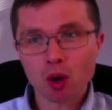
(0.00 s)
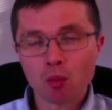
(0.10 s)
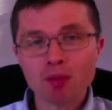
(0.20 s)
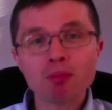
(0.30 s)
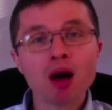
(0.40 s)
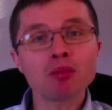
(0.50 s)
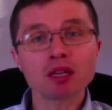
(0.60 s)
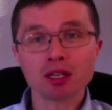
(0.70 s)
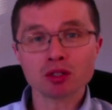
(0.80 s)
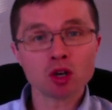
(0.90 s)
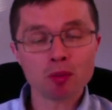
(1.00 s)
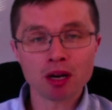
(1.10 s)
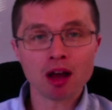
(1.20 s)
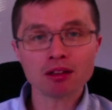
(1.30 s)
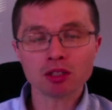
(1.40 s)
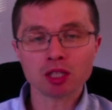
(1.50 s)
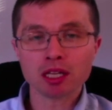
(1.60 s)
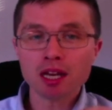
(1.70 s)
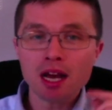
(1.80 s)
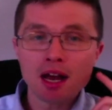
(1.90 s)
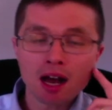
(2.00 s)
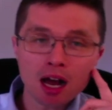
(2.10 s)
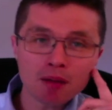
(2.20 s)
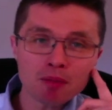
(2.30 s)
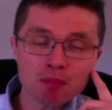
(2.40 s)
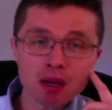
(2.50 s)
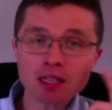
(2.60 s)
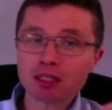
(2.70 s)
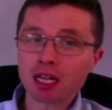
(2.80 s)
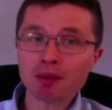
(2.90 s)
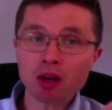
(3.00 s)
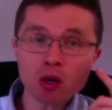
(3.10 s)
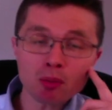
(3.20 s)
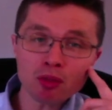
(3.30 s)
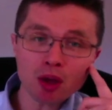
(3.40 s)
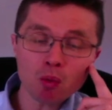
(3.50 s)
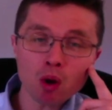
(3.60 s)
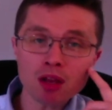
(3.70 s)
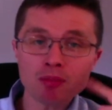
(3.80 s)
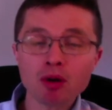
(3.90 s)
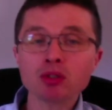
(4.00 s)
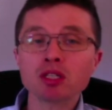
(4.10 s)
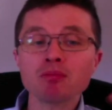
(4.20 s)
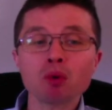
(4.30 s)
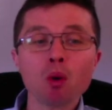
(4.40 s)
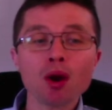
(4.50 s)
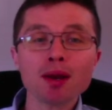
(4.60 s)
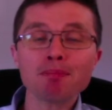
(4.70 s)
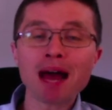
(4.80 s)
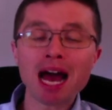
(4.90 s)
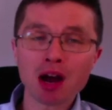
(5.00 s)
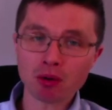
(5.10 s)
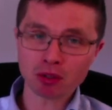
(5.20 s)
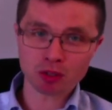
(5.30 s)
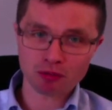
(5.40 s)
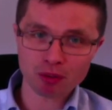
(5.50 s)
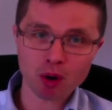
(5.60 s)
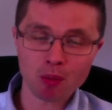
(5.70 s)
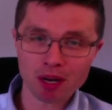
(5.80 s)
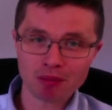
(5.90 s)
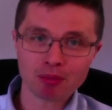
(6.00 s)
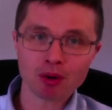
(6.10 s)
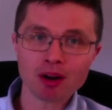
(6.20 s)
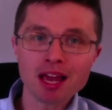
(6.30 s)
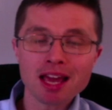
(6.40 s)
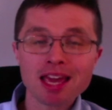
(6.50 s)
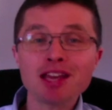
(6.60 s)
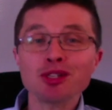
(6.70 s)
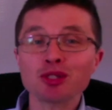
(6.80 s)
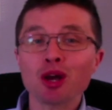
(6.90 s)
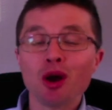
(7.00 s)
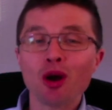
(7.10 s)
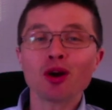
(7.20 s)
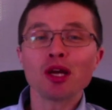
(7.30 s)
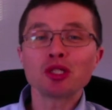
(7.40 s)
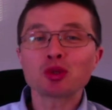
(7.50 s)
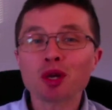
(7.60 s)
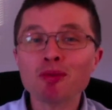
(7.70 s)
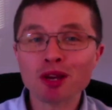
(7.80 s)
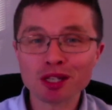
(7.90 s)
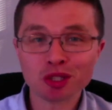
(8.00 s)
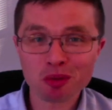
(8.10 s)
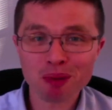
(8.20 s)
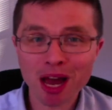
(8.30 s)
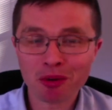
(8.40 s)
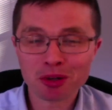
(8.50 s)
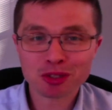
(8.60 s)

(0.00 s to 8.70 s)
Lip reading: Republican terminology. But it's going to be notable that one of the most important powers of the Roman emperor are tribunician powers.